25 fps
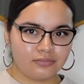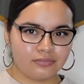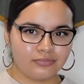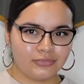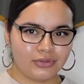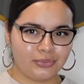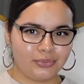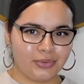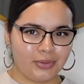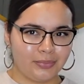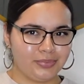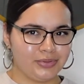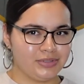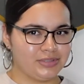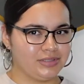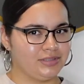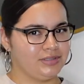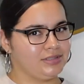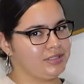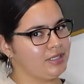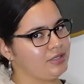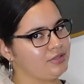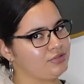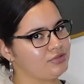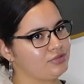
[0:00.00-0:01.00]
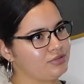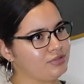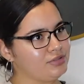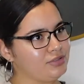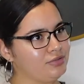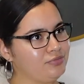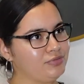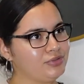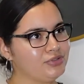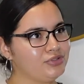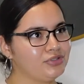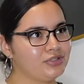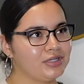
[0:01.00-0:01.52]
representation of
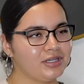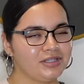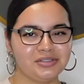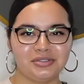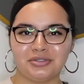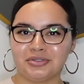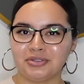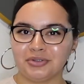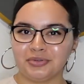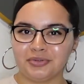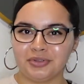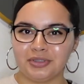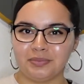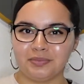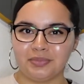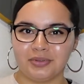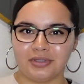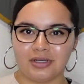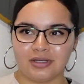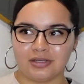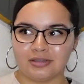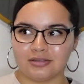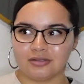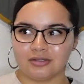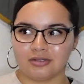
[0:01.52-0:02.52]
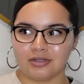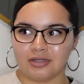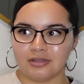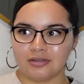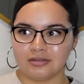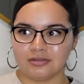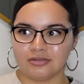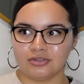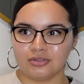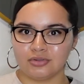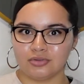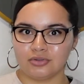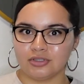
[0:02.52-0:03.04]
what you guys are doing, because or
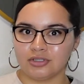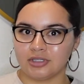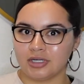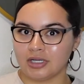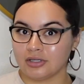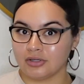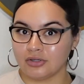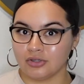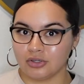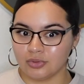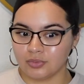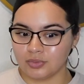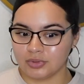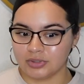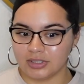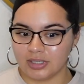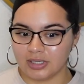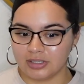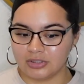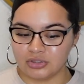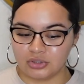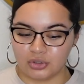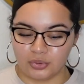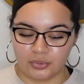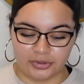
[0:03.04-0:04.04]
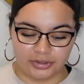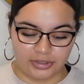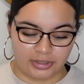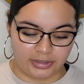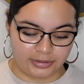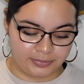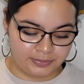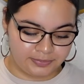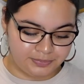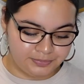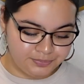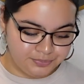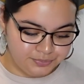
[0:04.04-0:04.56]
else you're not gonna know what the heck's going on.
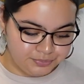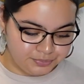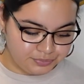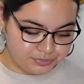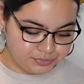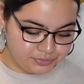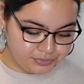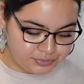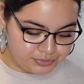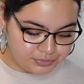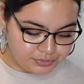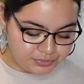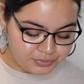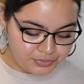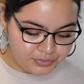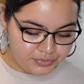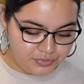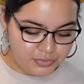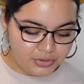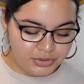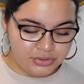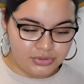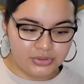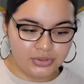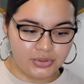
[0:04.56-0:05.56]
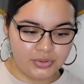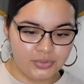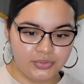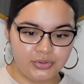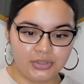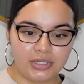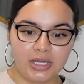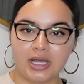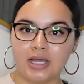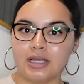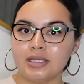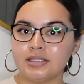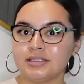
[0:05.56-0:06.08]
So you
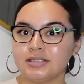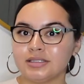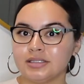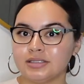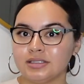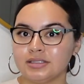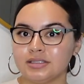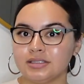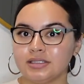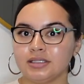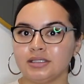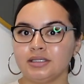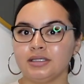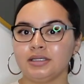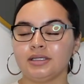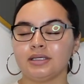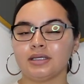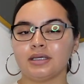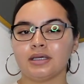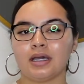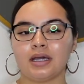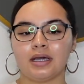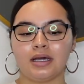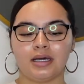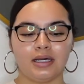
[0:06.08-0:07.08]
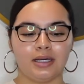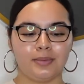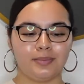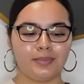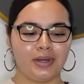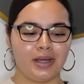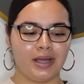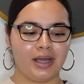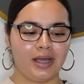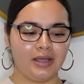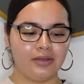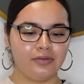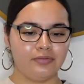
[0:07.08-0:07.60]
guys, this is it.
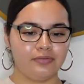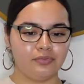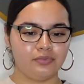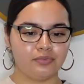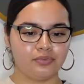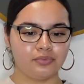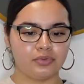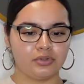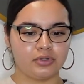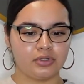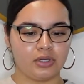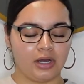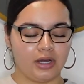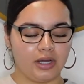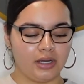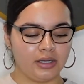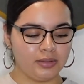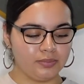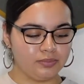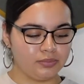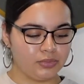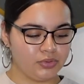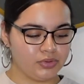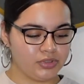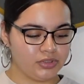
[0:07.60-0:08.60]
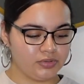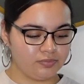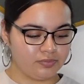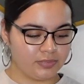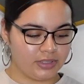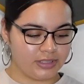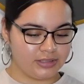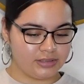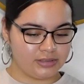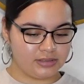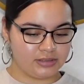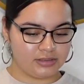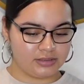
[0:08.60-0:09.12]
I've got most of my
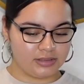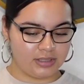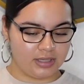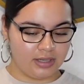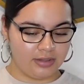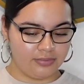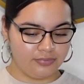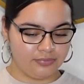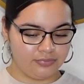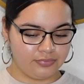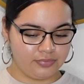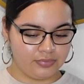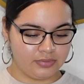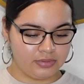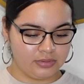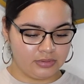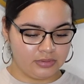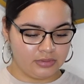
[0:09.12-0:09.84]
stuff